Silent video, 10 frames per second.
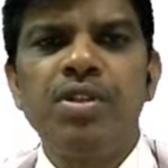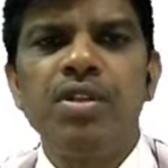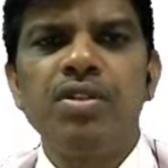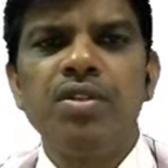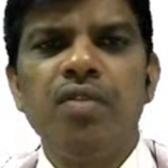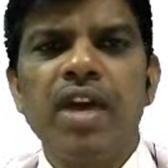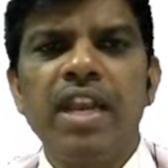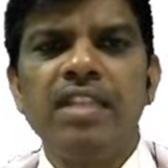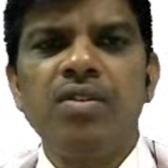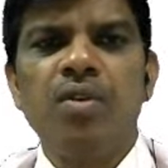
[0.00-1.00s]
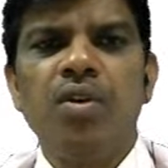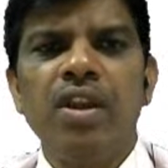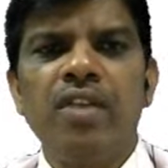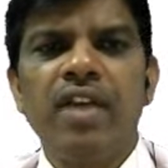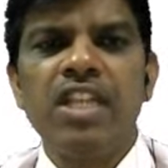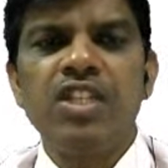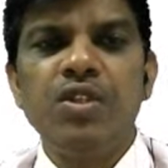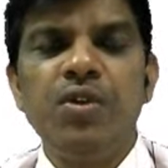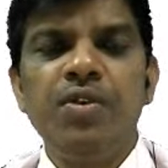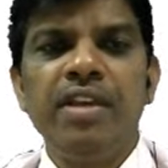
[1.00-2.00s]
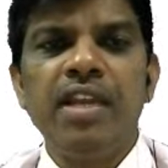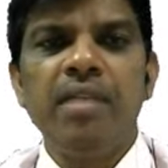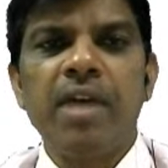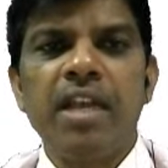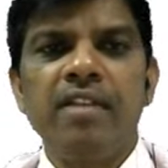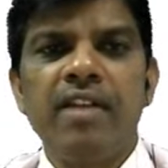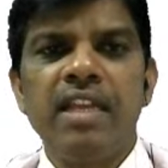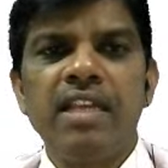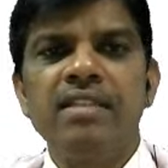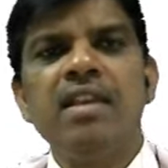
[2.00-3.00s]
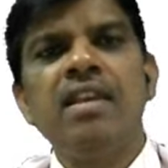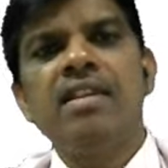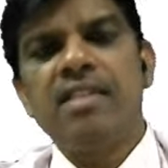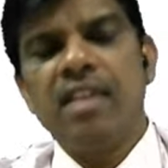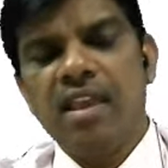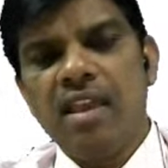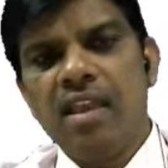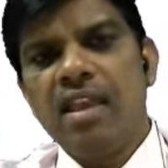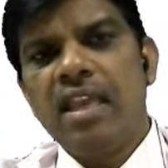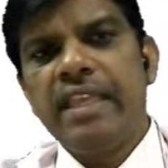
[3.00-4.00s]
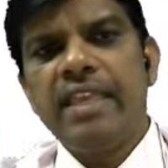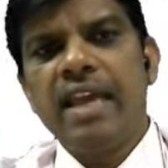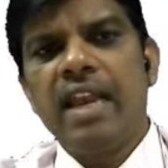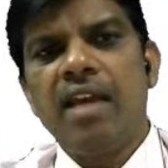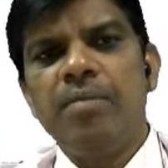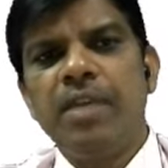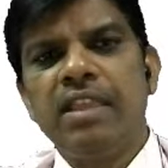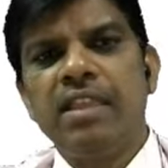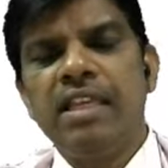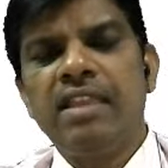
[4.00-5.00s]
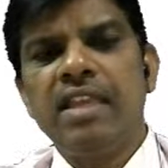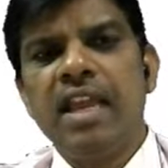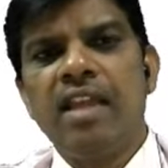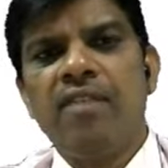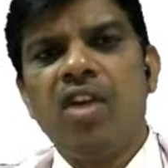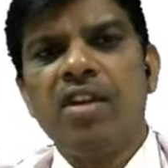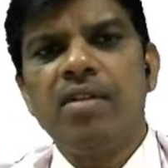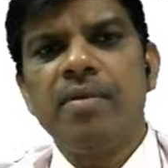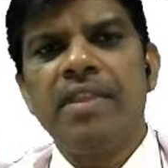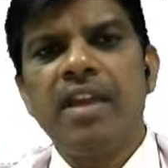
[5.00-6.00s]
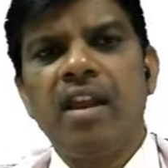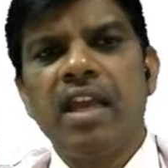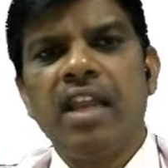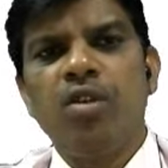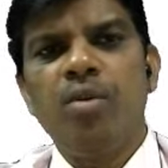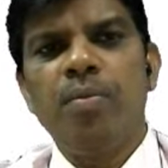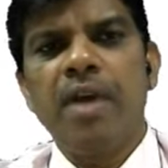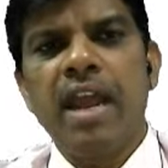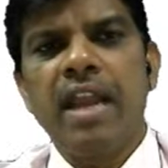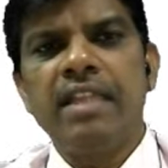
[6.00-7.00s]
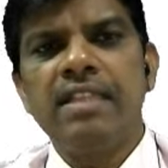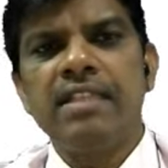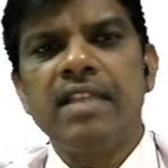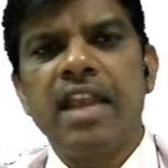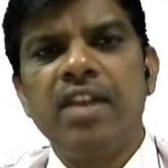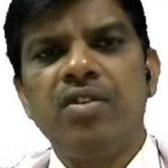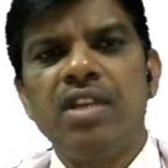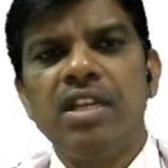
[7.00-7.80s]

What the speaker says: So one is chlorine, one is deuterium, another one is say ethyl or whatever with the alkyl group, and this is hydrogen.